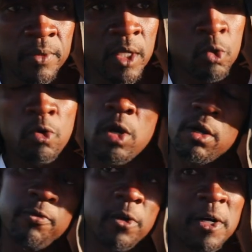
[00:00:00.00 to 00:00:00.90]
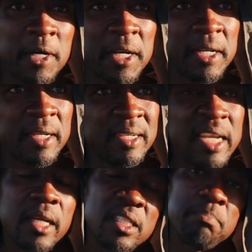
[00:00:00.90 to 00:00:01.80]
It worked for
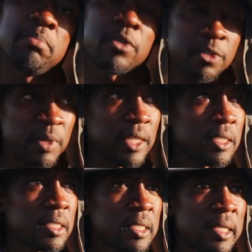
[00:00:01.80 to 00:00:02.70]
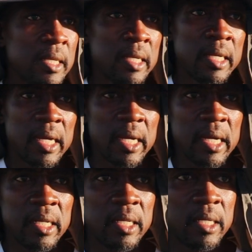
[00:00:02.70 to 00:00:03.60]
90 plus minutes,
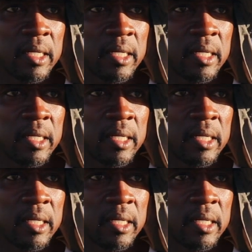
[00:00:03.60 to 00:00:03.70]
and